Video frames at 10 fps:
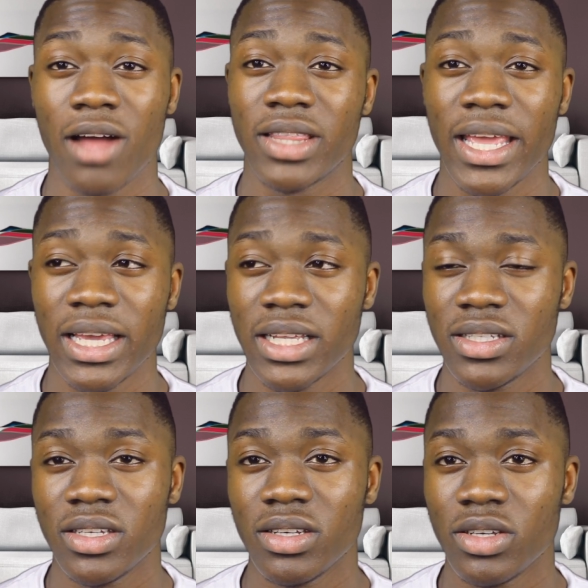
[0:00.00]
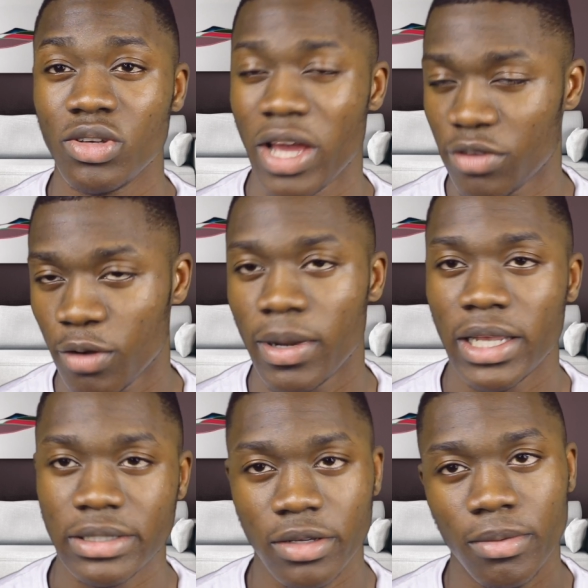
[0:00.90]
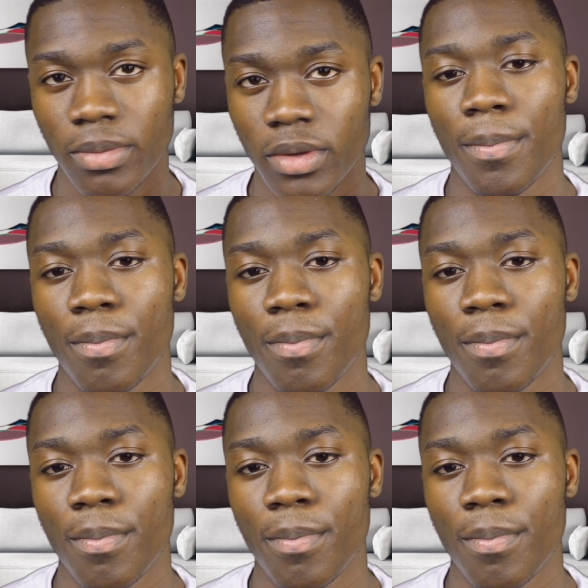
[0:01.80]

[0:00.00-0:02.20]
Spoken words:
outdated, you have to replace them.